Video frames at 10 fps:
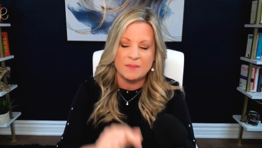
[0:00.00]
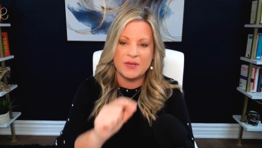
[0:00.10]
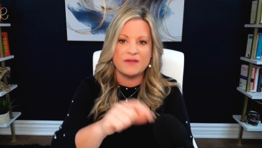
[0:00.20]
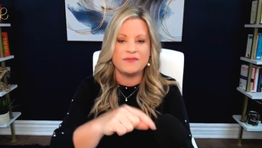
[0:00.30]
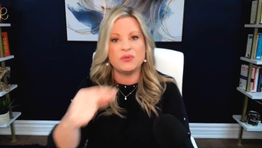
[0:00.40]

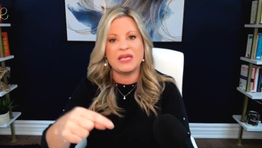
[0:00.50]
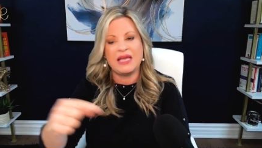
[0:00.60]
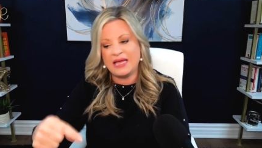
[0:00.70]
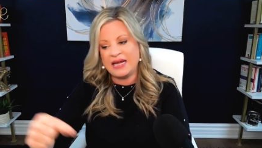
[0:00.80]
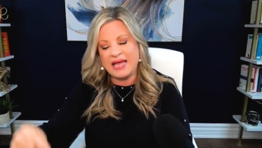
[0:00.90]
But if you
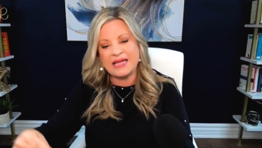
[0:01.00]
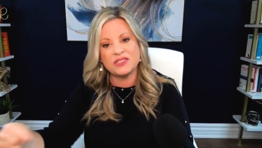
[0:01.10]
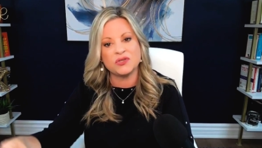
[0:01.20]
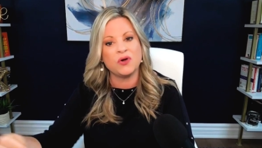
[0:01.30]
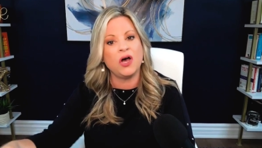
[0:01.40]
can't
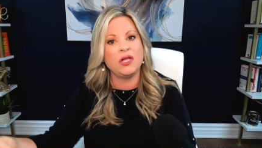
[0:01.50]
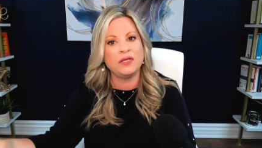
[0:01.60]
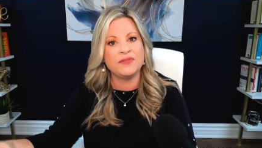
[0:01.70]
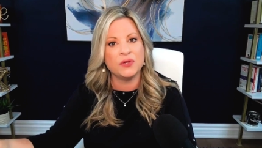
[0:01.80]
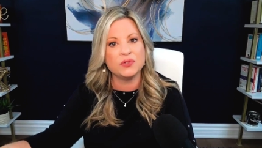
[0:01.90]
answer
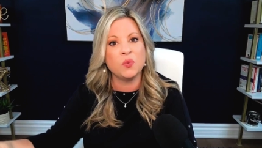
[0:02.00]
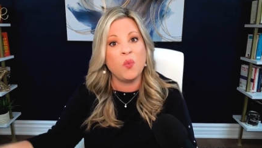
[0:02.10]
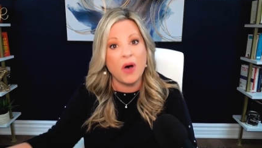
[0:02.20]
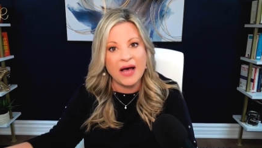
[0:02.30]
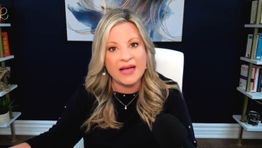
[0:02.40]
all of those
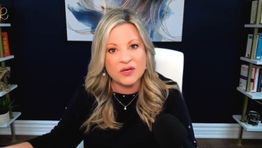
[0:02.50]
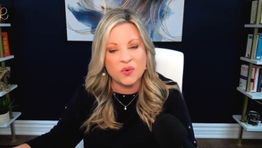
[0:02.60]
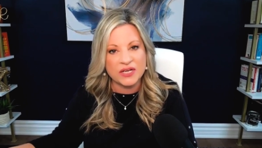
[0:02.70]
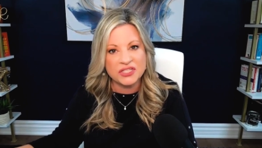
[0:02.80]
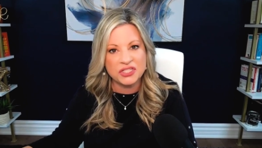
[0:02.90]
why
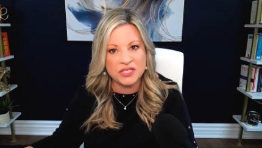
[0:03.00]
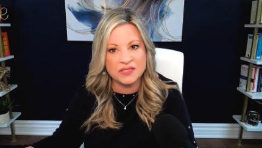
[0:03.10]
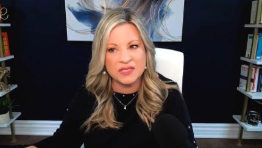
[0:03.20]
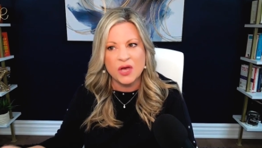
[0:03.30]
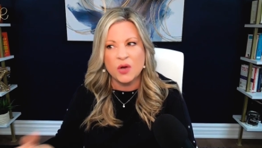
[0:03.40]

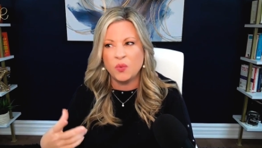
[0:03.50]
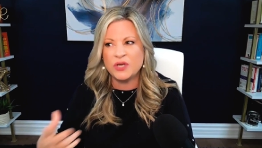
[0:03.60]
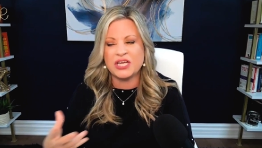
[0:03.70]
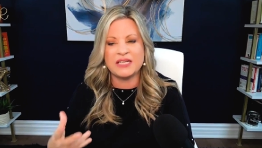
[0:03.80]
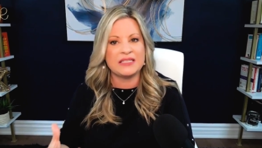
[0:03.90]
questions,
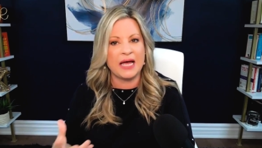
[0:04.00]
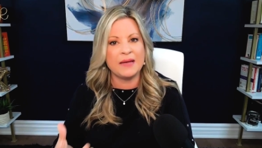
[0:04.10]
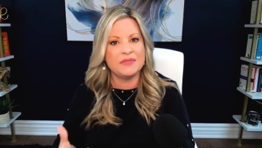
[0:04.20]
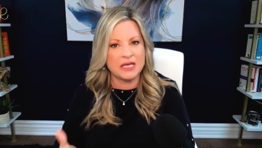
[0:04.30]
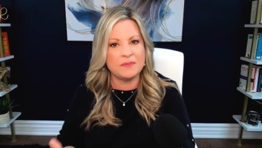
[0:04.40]
which at
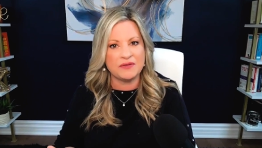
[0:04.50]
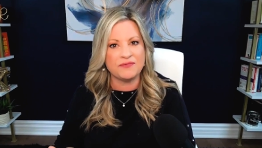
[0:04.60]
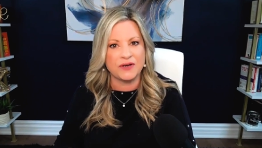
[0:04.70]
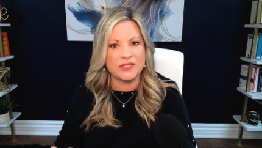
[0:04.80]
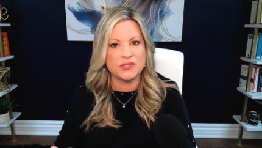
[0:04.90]
times can be
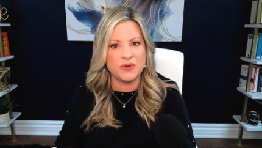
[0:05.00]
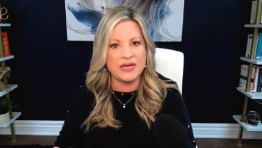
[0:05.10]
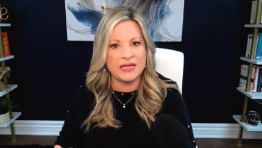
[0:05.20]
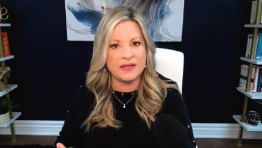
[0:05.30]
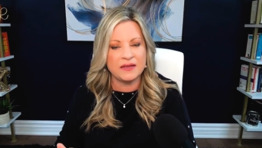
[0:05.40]

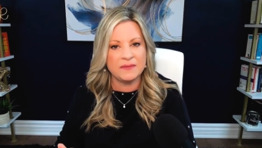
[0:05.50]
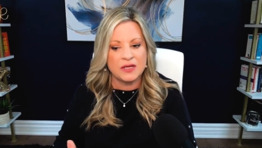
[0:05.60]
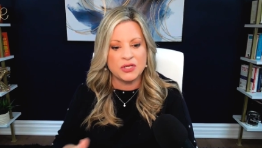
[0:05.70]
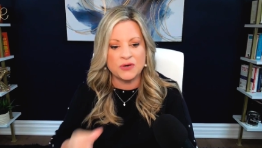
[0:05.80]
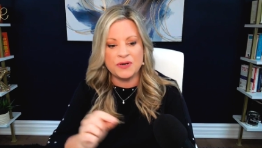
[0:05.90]
frustrating,
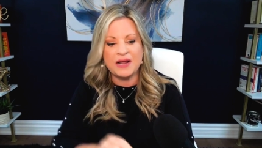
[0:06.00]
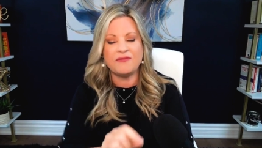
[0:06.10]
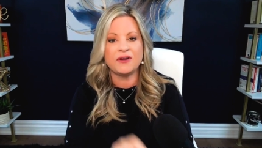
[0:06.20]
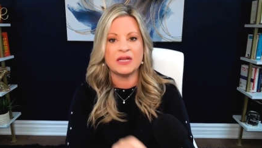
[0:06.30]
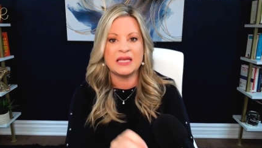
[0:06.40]
you're
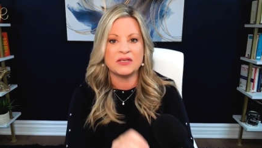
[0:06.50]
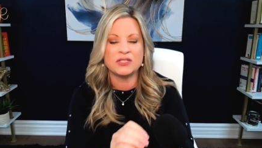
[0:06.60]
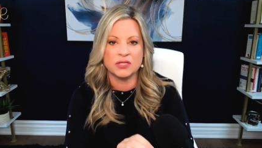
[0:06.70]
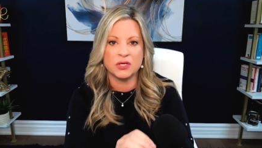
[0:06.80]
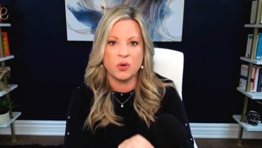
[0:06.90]
never going to
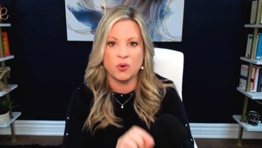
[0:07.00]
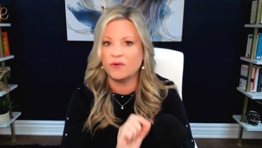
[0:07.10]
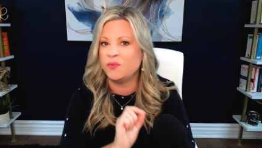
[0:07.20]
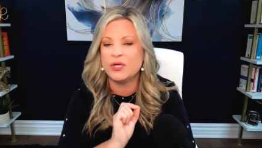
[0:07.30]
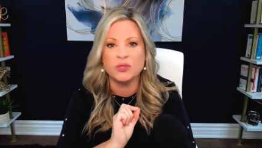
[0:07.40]
get to the
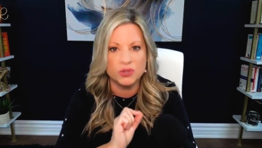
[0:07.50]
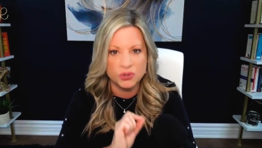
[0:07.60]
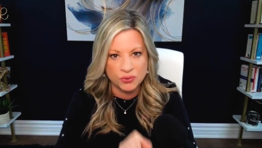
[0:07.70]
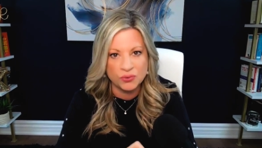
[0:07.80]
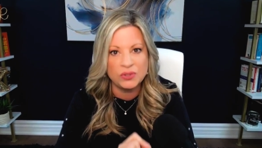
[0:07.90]
core of what you
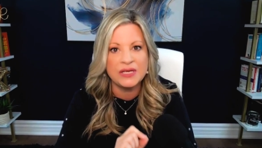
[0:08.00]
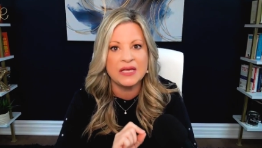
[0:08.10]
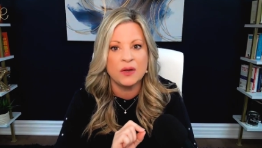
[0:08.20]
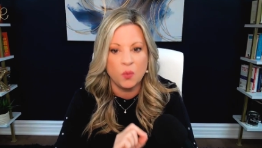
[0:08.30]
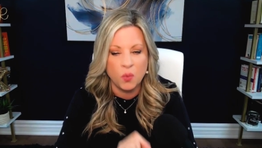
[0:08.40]

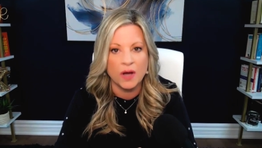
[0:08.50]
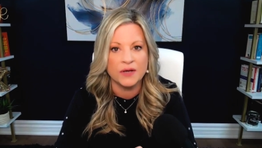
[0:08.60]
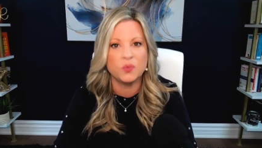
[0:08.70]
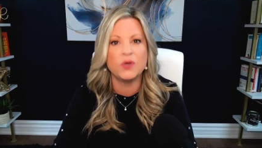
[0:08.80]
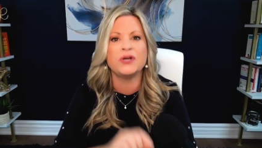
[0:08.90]
truly
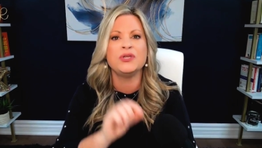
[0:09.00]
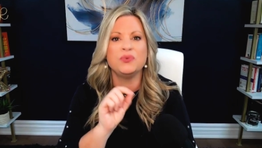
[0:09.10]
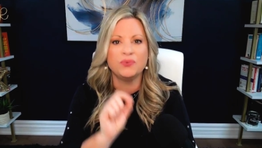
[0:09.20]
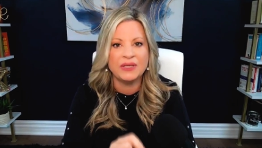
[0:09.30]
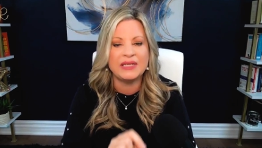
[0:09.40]
want. What are
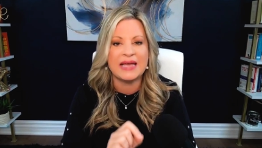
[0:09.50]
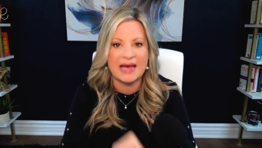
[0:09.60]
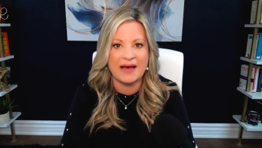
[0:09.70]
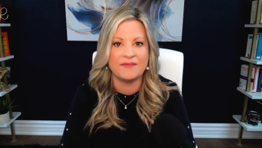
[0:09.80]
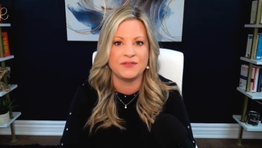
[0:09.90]
you
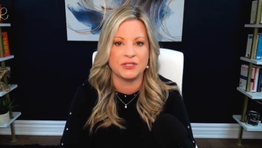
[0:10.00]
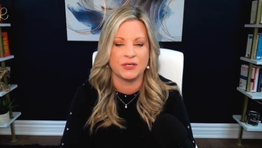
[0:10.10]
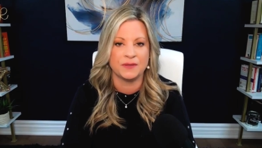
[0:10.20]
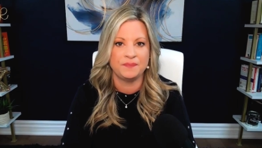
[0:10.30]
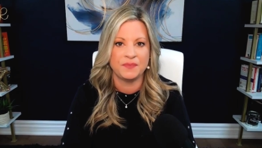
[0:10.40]
really
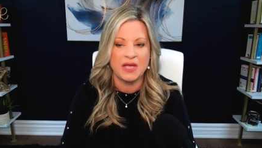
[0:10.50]
after?